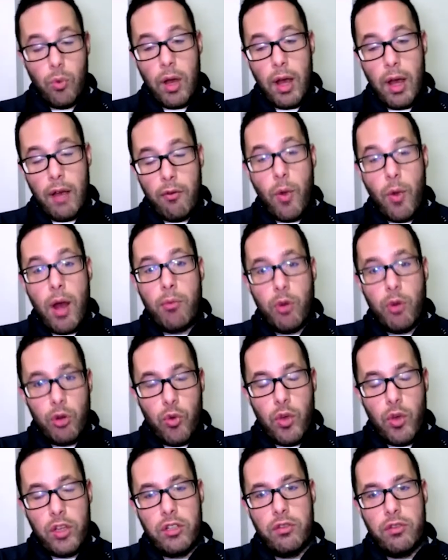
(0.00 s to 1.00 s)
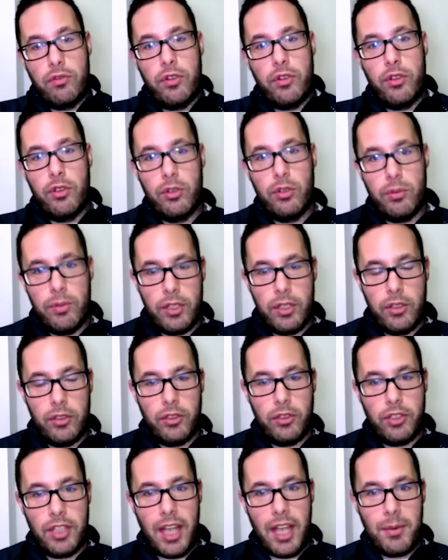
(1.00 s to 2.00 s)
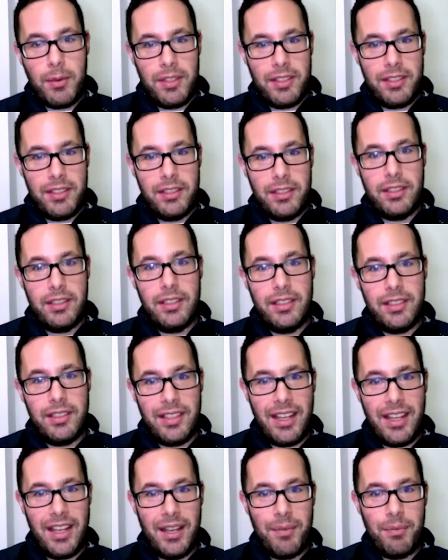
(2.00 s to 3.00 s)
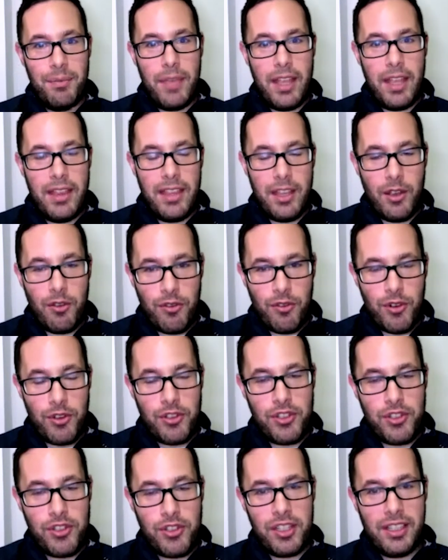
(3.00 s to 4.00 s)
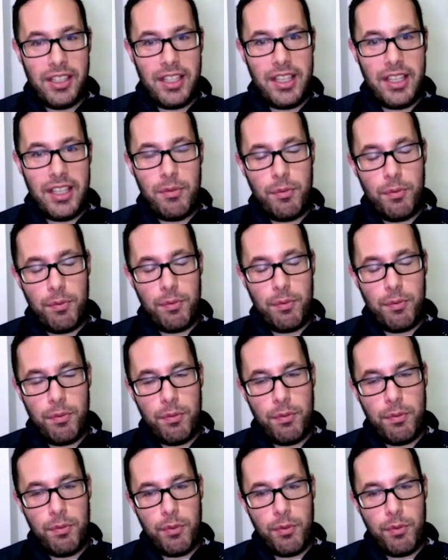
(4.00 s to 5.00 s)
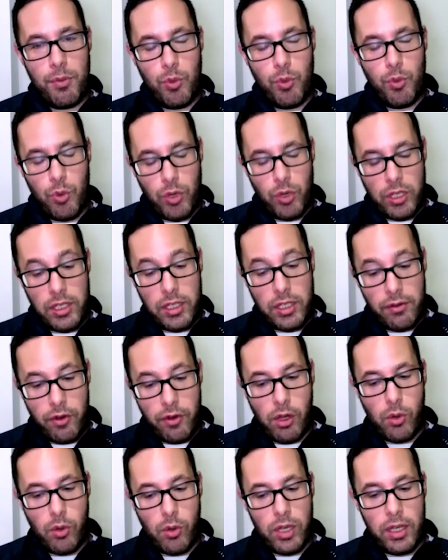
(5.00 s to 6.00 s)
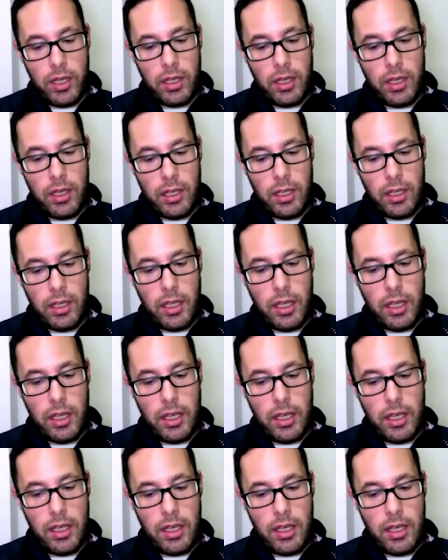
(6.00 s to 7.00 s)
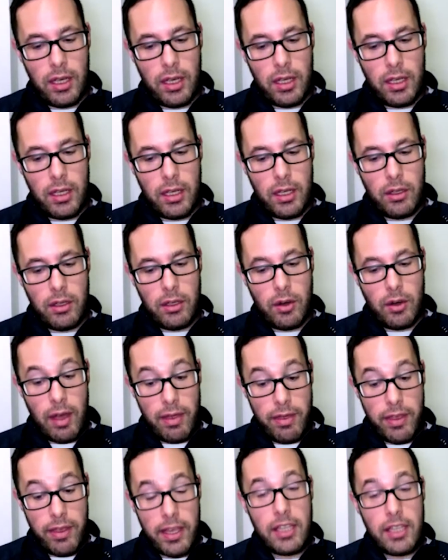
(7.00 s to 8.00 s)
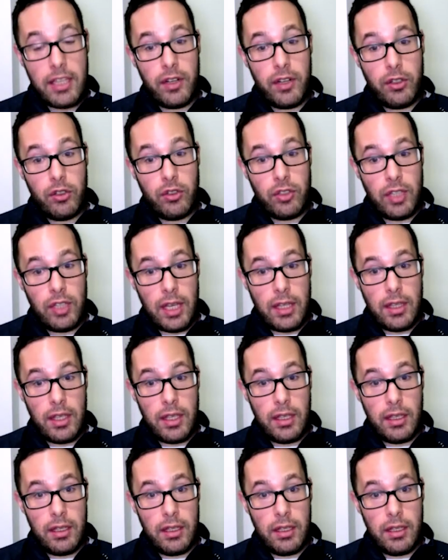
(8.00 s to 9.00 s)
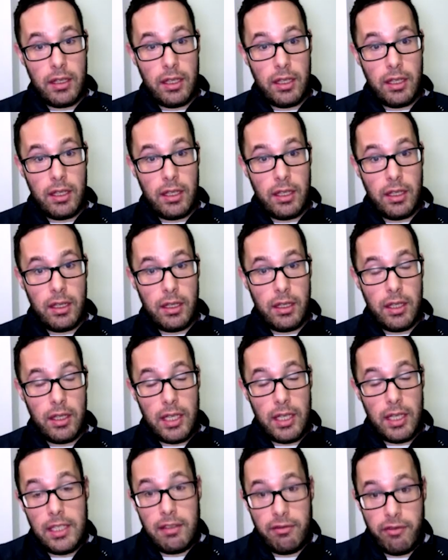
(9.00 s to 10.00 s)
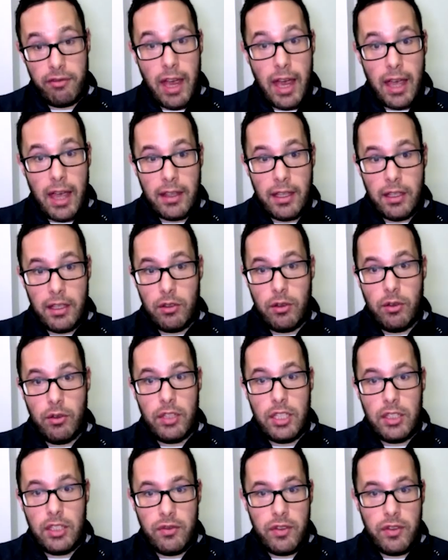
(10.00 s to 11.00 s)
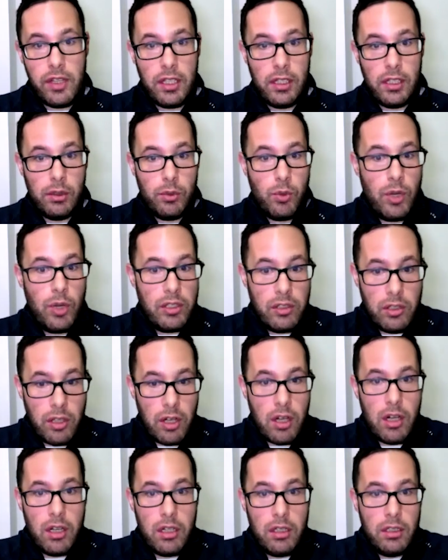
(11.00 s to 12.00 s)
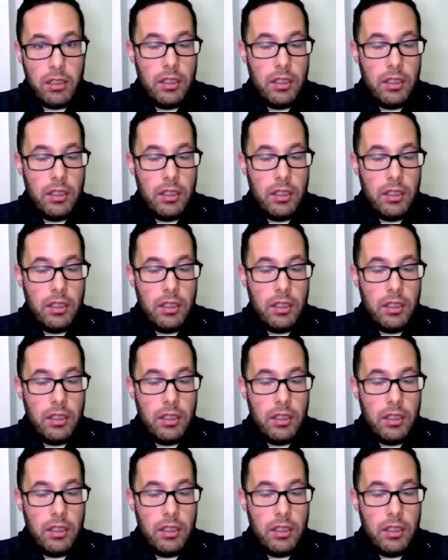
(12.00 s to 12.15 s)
I have one more question for you, because our time is ending, unfortunately, which is the following. I think it's fair to say that it is a fact that, this field was not